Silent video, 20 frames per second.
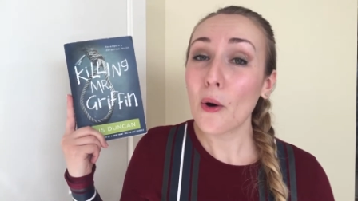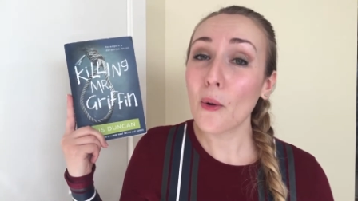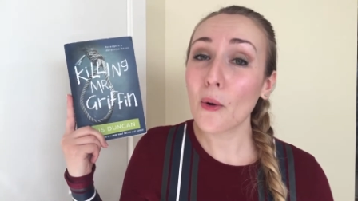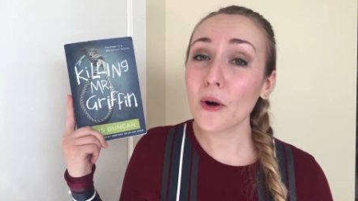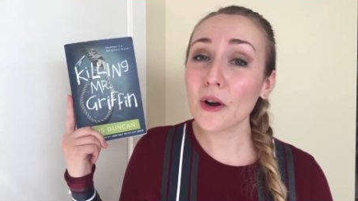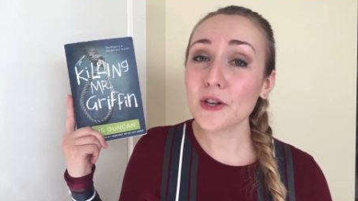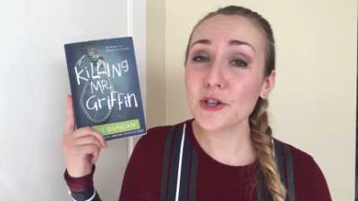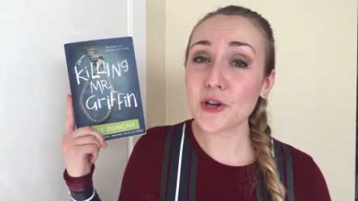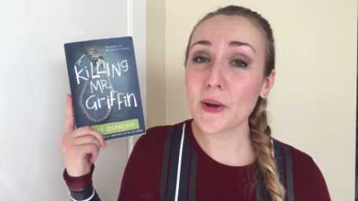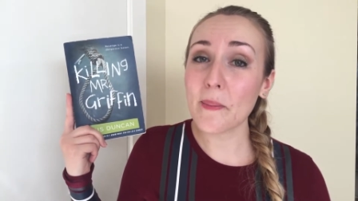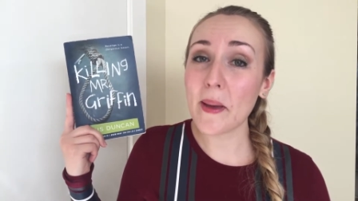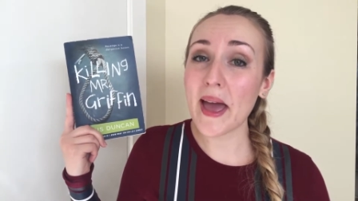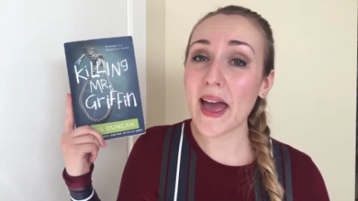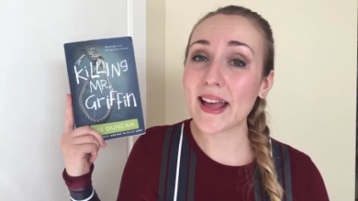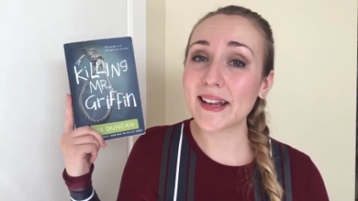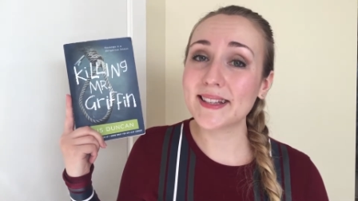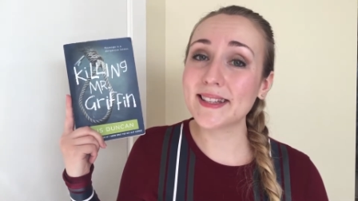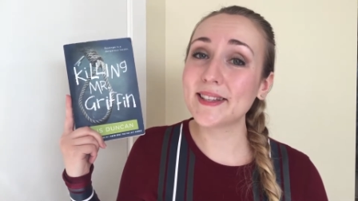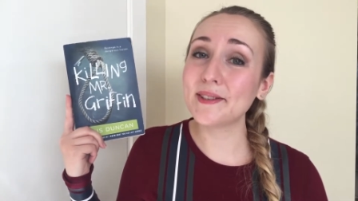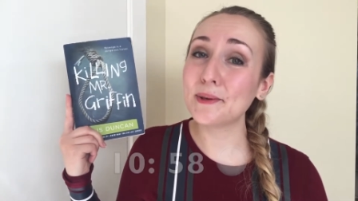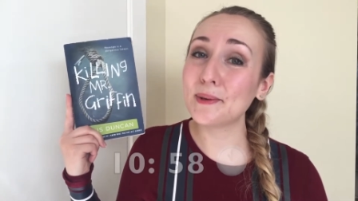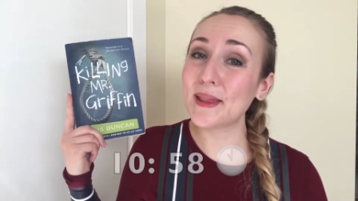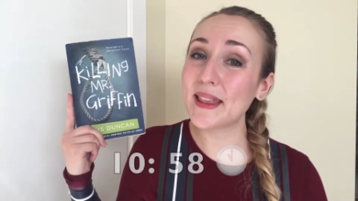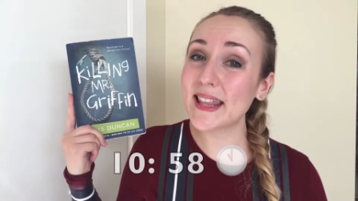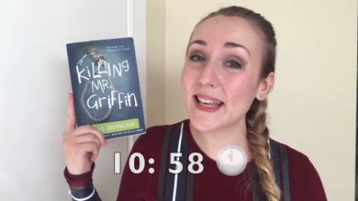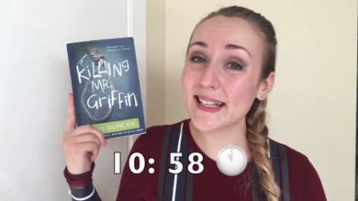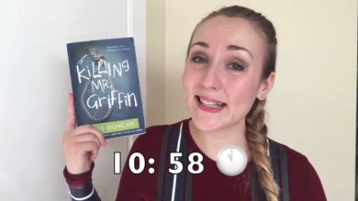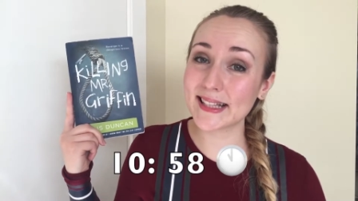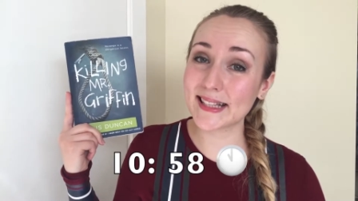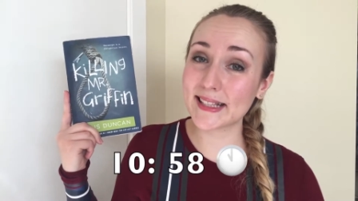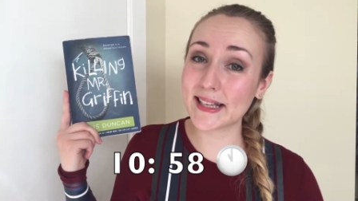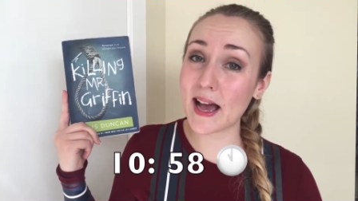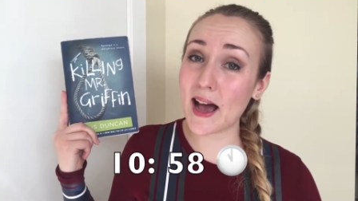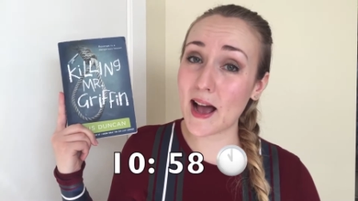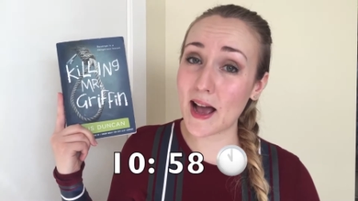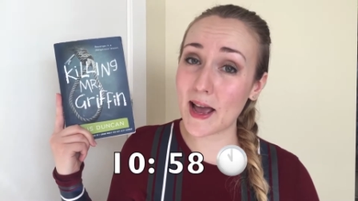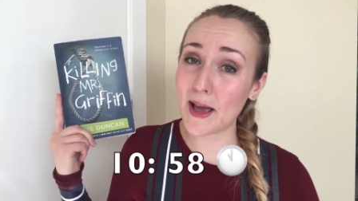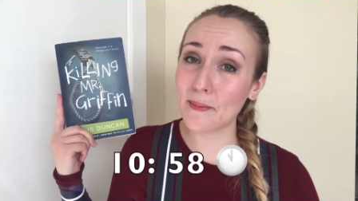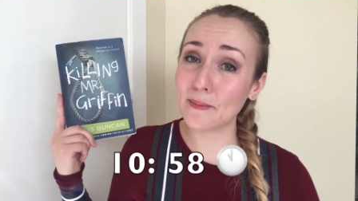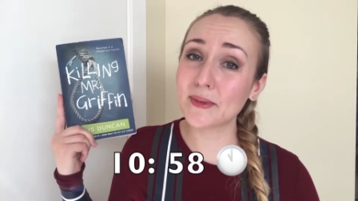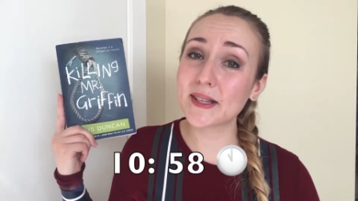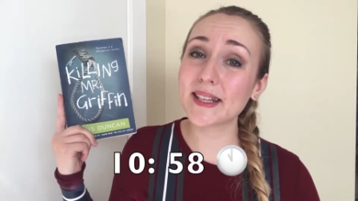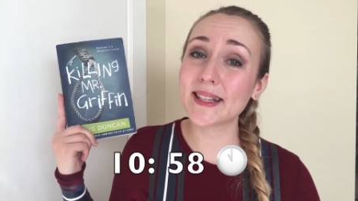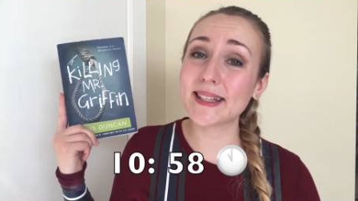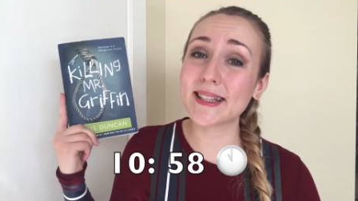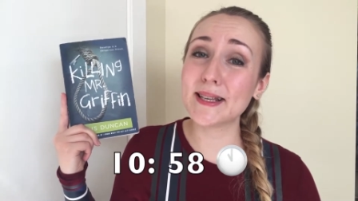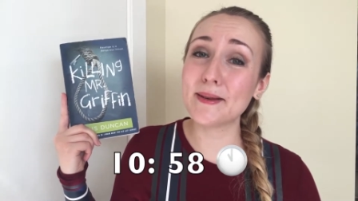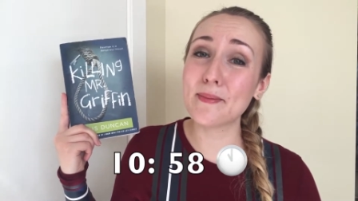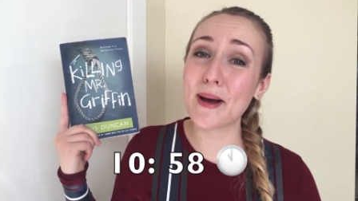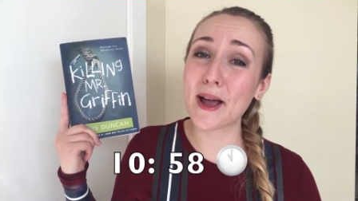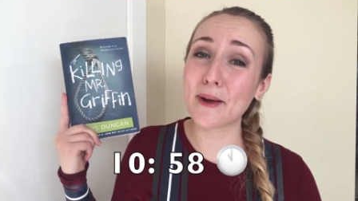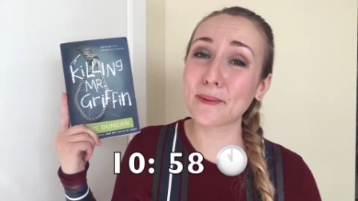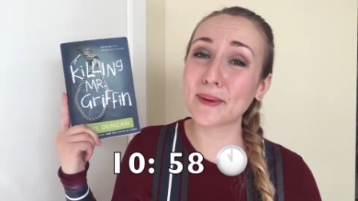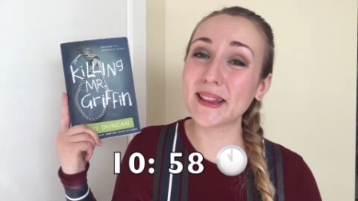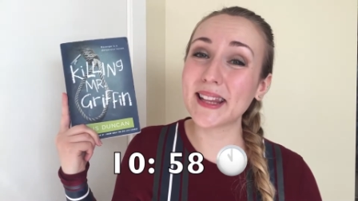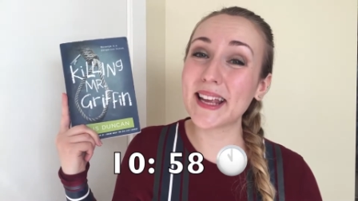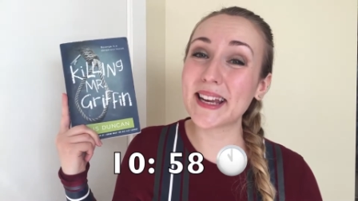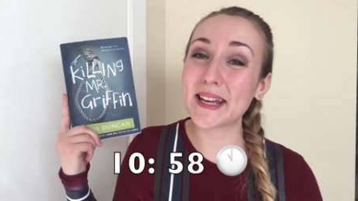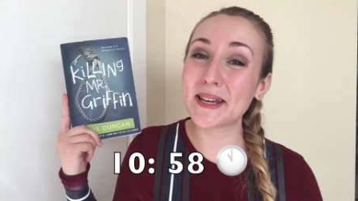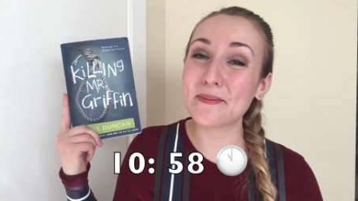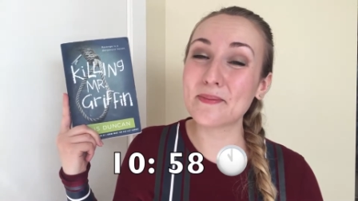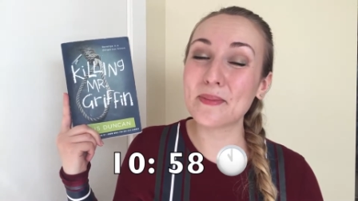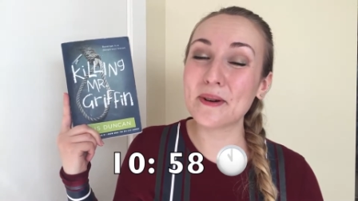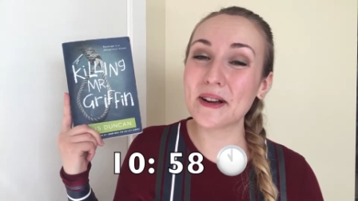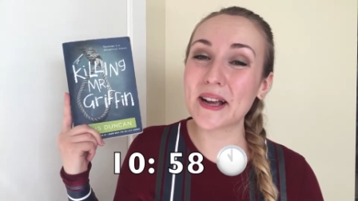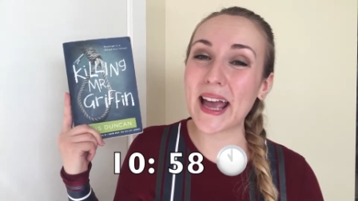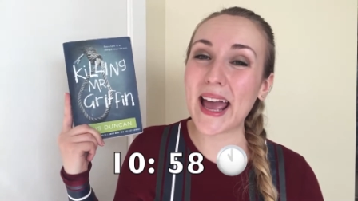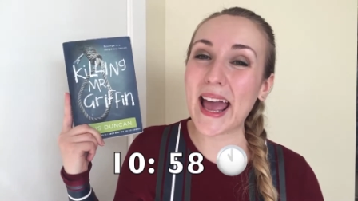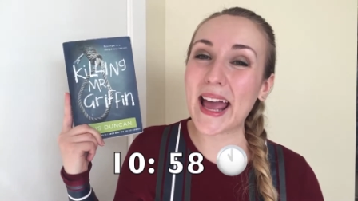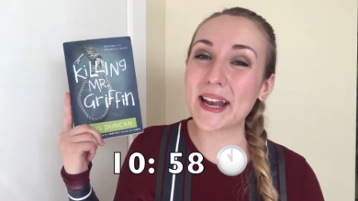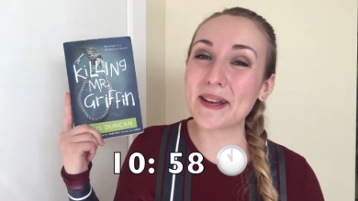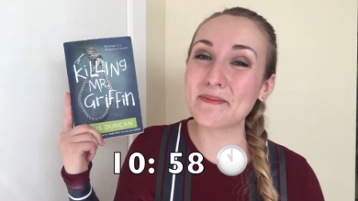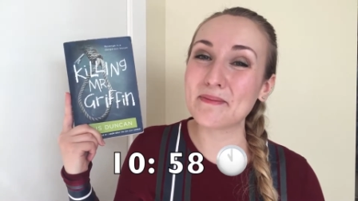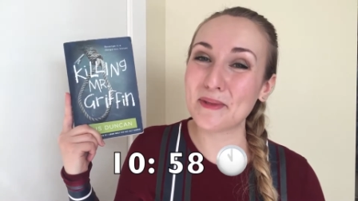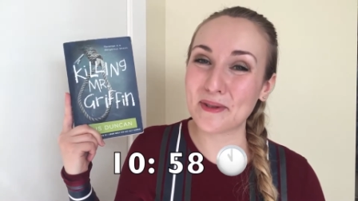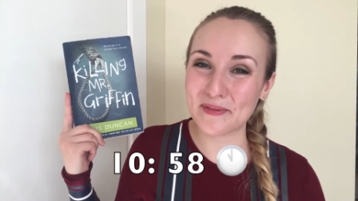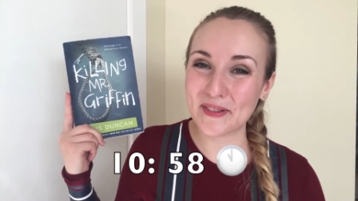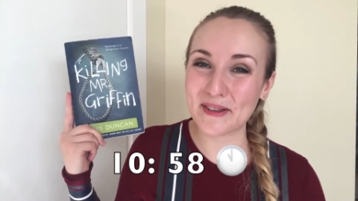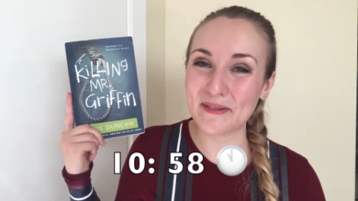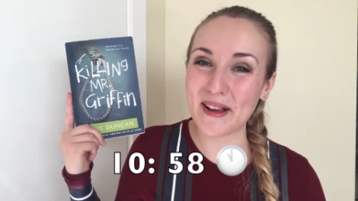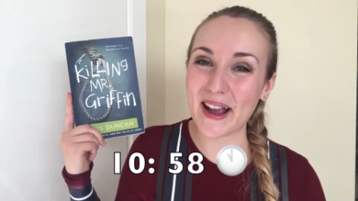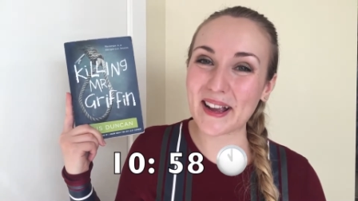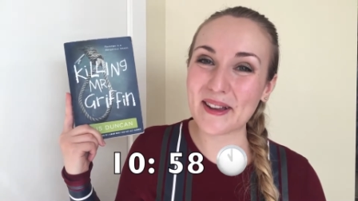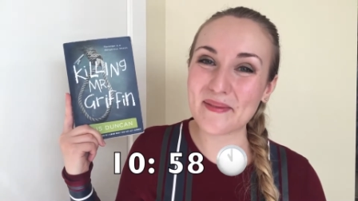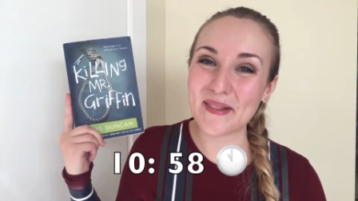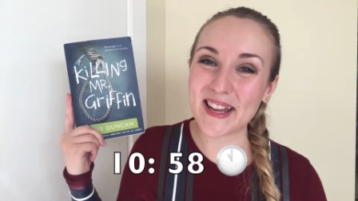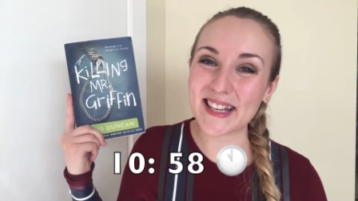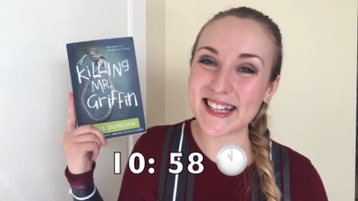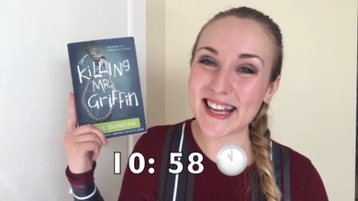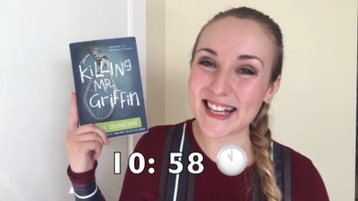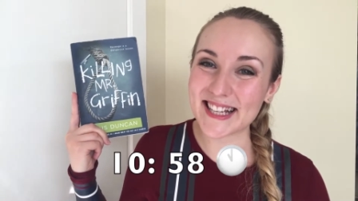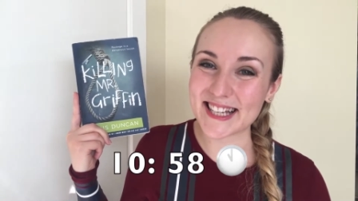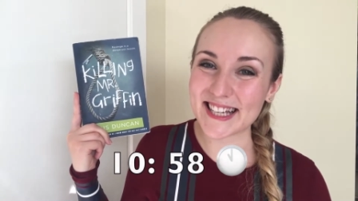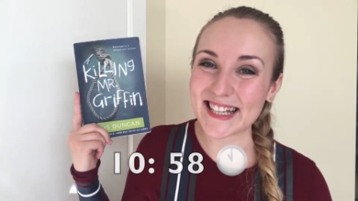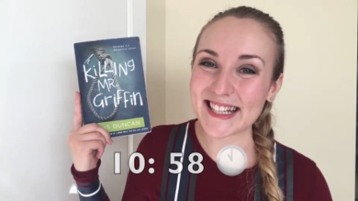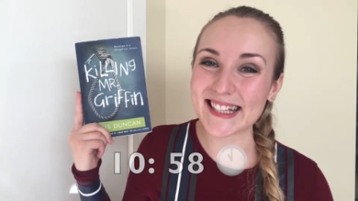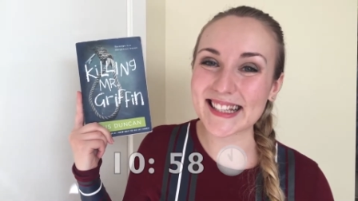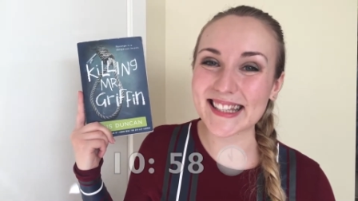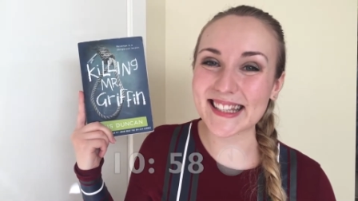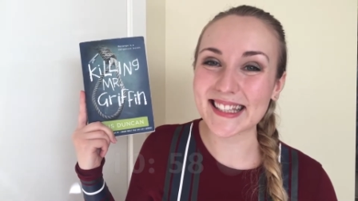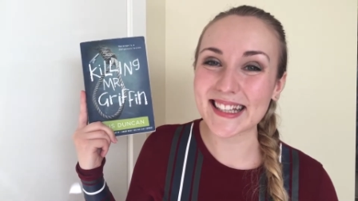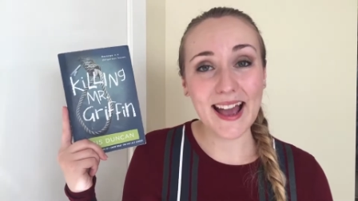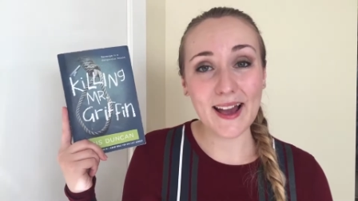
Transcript: or jump ahead to this time to see my related book and movie recommendations.